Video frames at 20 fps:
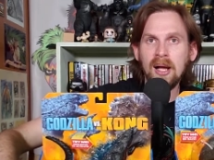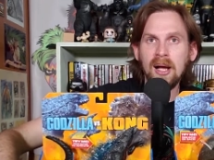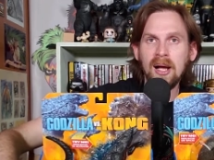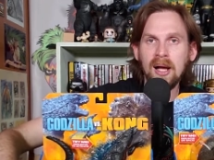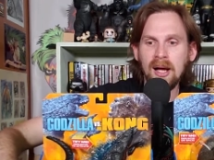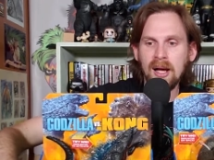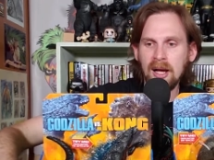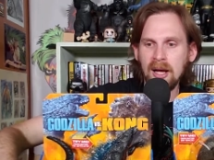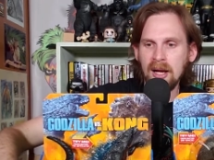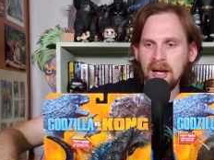
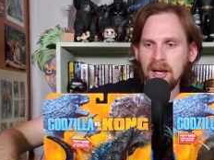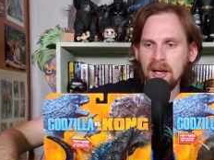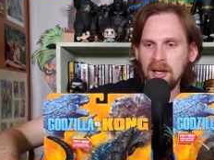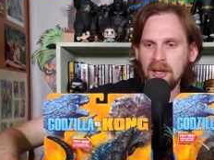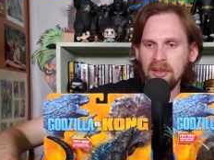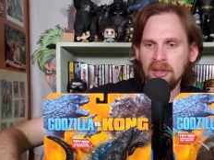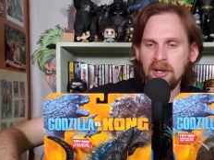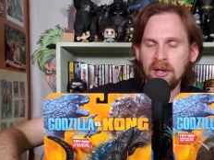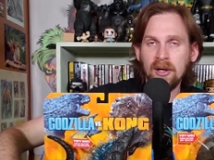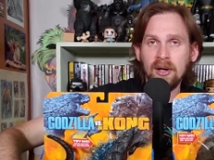Uh,
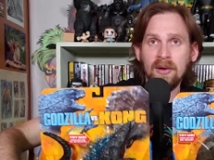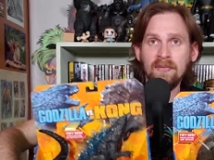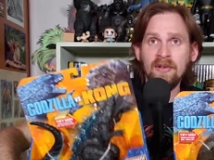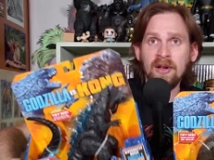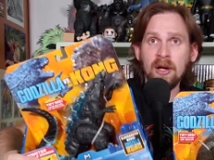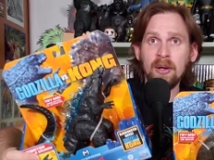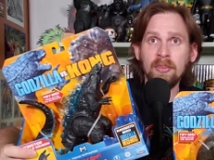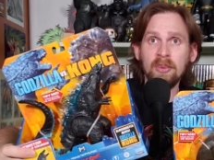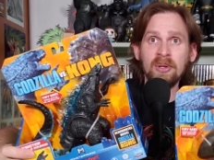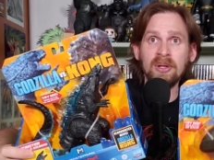they're
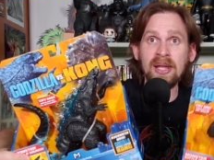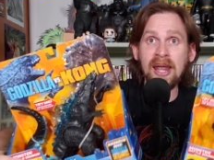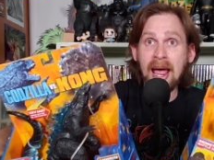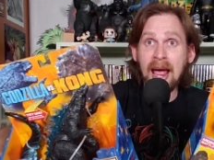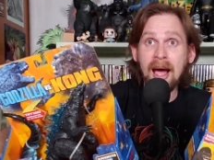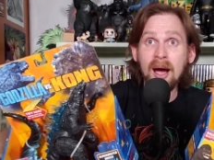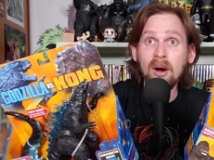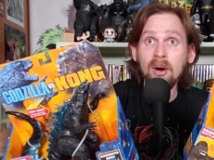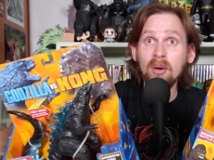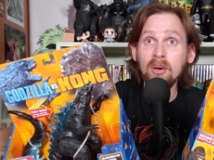available
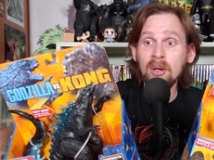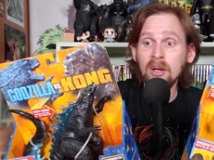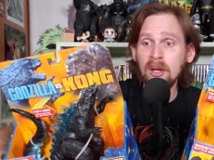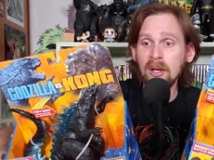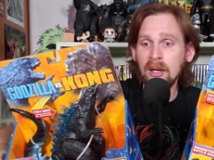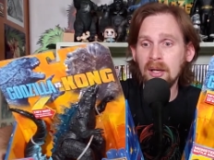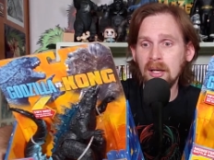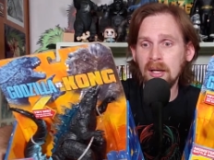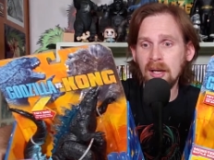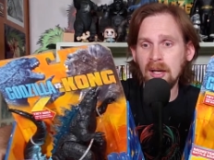now.
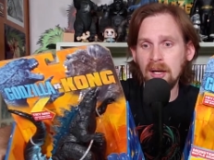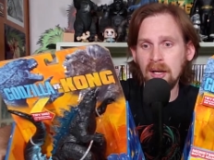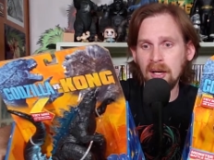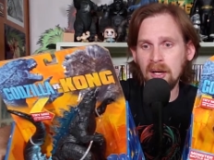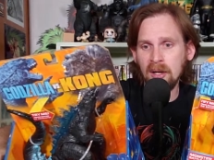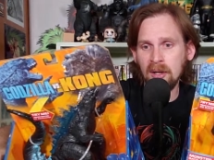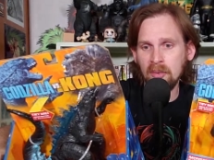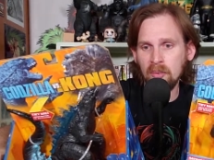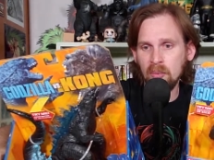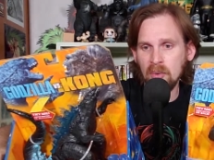
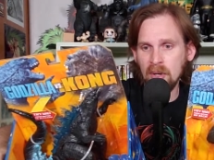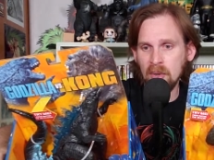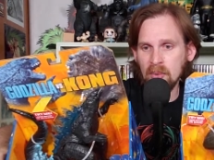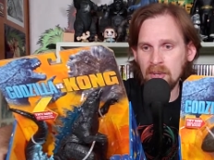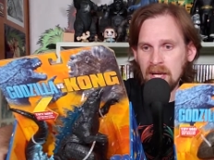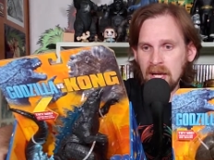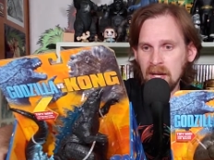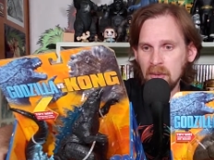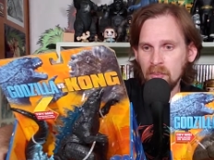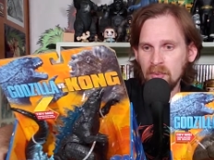Uh, what do we
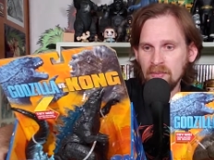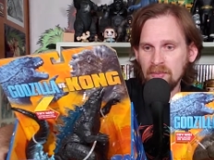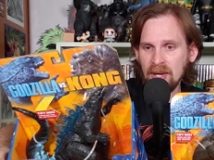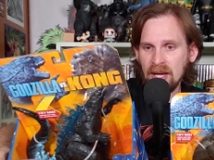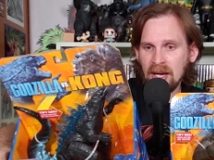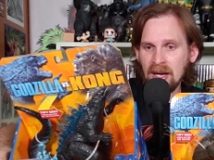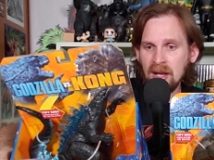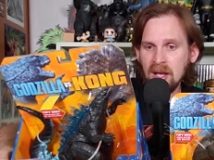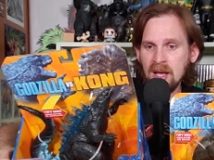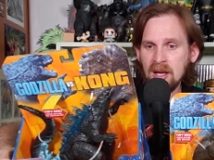got? We've
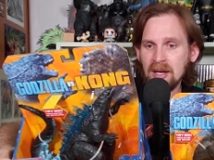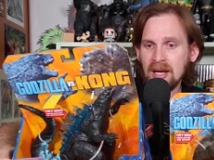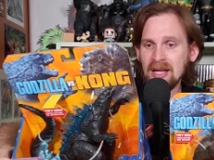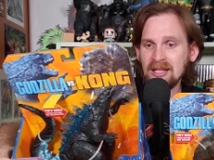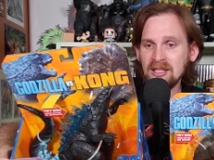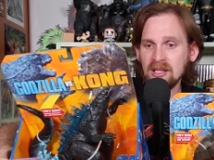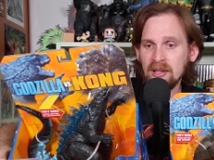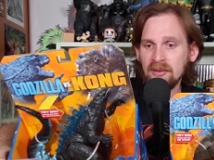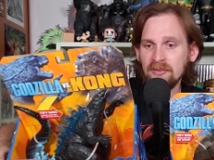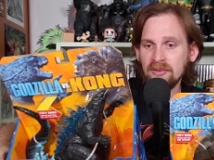got
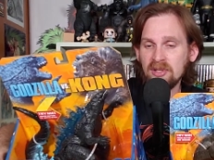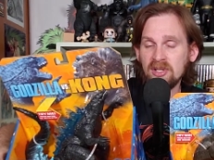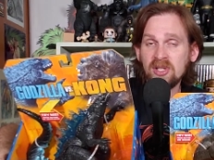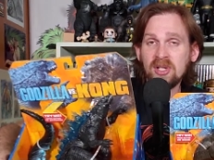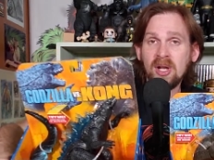Godzilla vs.